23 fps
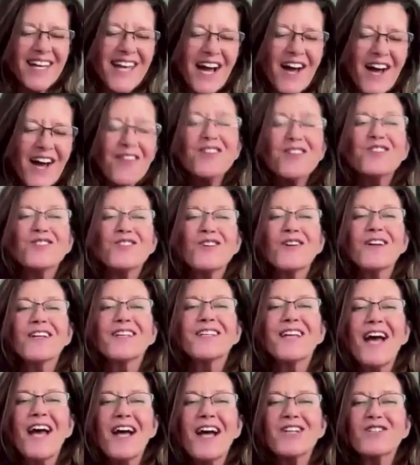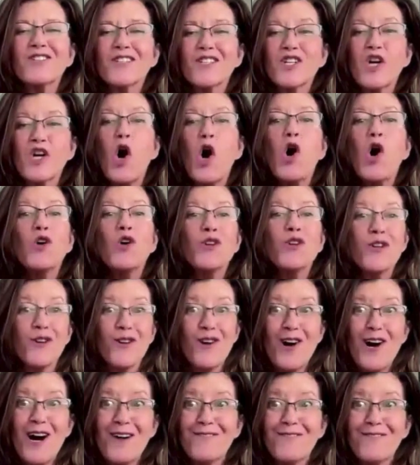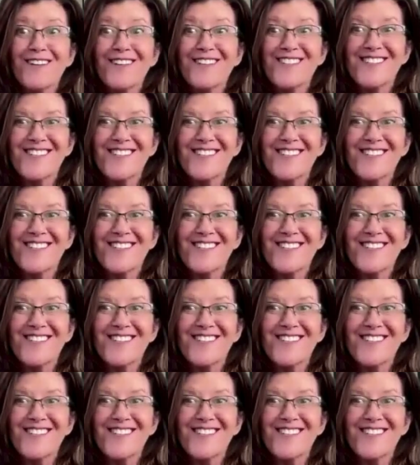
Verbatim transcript: and now they're starting to actually call your office.